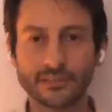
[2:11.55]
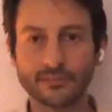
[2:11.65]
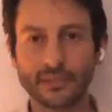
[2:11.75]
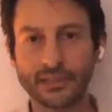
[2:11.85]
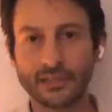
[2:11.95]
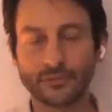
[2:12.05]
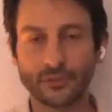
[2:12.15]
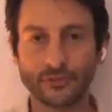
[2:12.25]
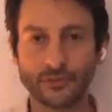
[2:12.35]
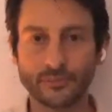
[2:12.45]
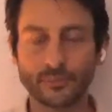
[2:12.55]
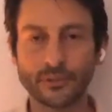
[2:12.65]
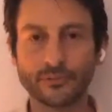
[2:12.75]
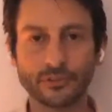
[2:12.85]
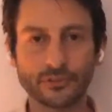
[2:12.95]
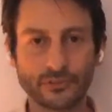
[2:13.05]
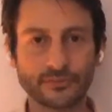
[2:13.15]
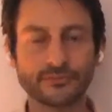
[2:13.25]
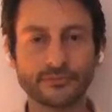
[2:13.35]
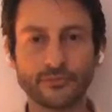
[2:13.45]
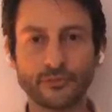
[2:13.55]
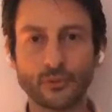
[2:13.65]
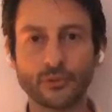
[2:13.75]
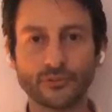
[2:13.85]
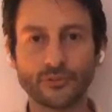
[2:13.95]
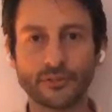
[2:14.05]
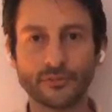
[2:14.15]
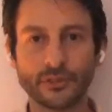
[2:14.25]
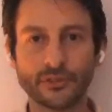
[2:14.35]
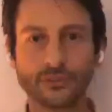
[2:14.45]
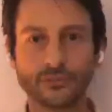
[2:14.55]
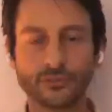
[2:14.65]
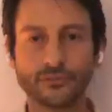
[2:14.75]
in my life over the previous 4 or 5 years of